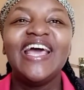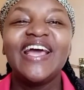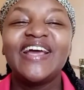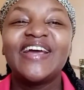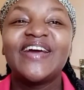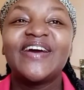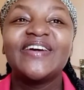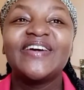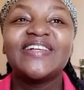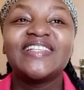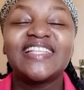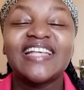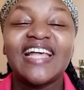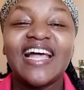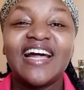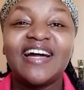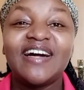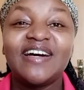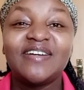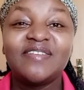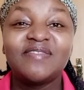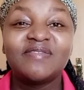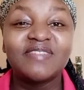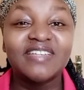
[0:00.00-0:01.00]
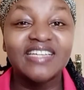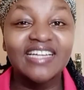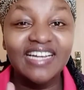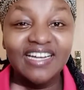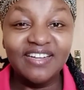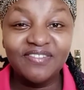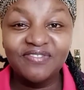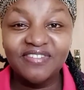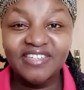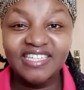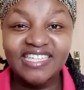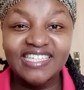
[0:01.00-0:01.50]
Because I'm
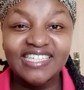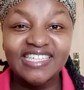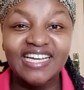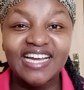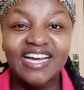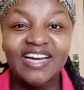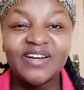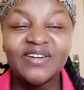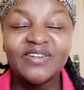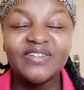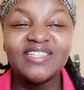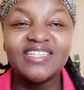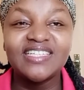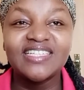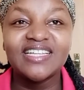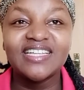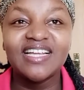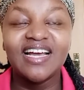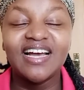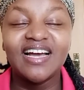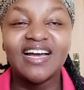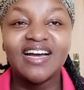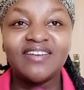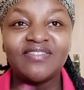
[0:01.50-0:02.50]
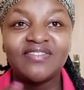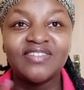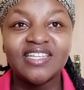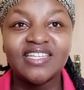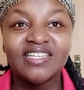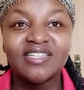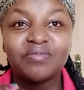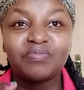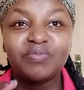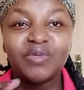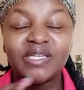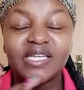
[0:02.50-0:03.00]
really freaking out. I
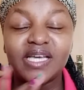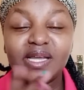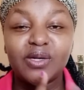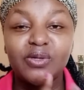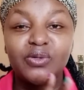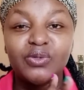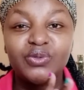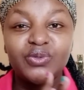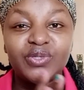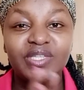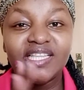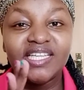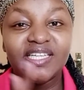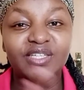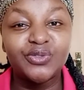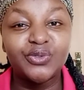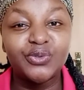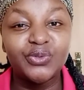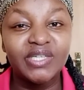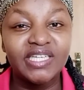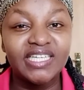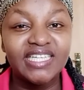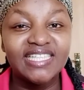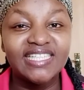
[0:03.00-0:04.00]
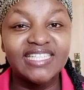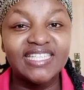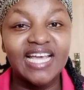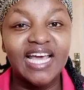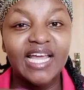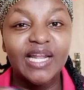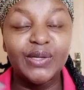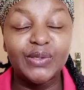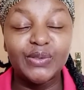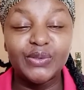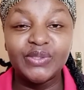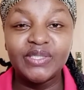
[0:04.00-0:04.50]
haven't been alone with the two kids
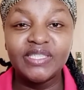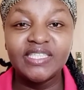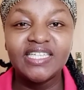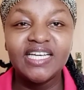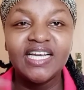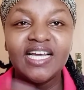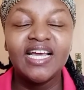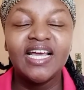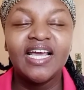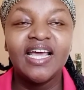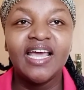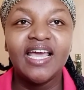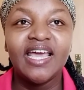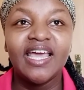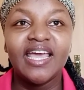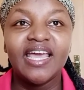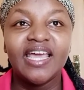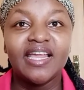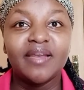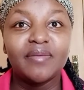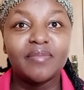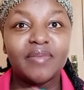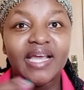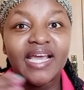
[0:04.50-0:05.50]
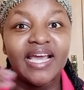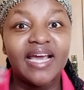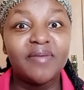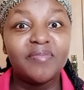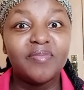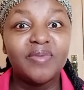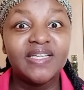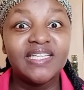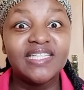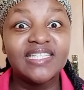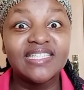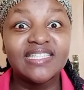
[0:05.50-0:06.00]
alone. And my
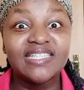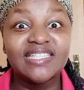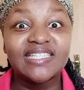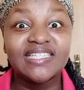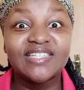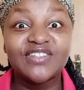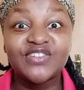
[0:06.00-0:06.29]
hubby is